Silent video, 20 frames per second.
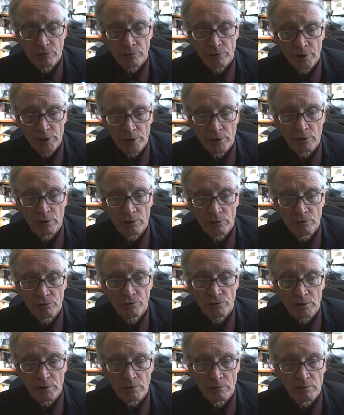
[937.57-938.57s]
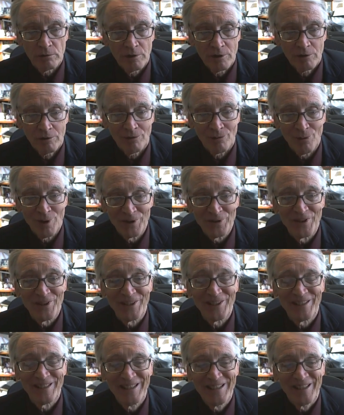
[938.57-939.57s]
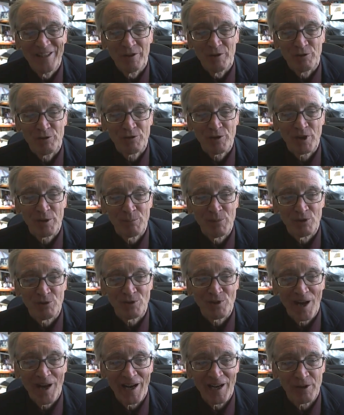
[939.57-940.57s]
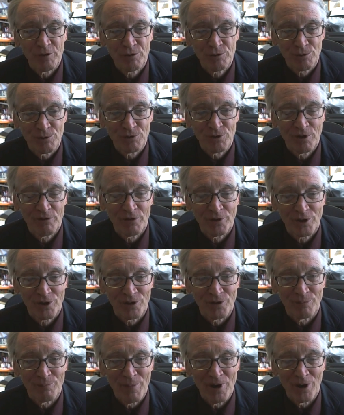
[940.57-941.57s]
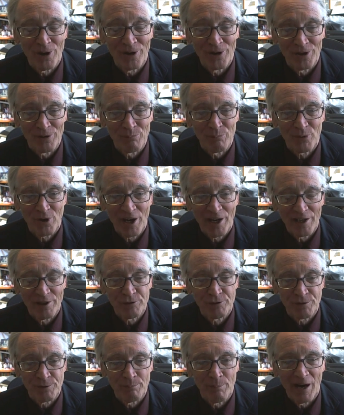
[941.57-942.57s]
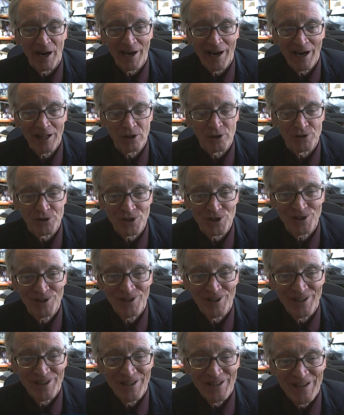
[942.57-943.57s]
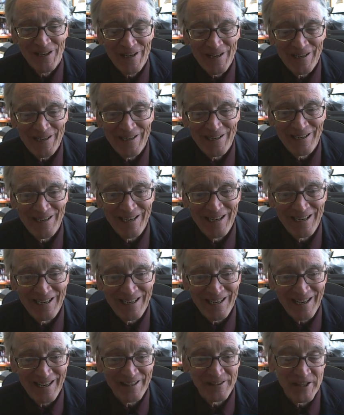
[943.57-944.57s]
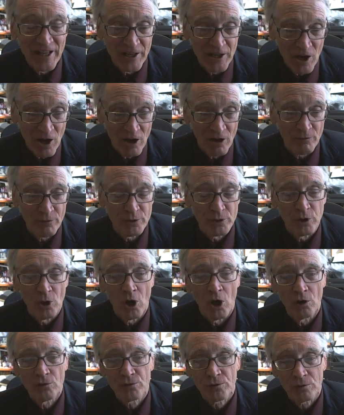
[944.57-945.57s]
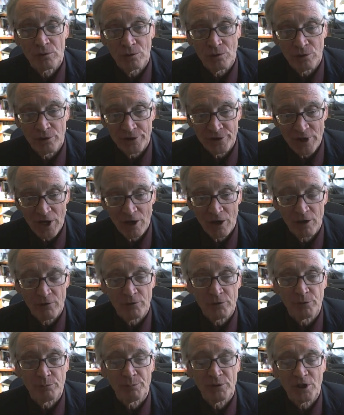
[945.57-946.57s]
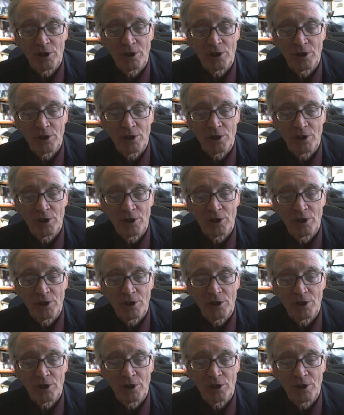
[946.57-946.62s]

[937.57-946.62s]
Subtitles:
in 3 years and won the Sigma Xi Certificate of Merit and Prize in Biology. And then Harvard Law School and the Harvard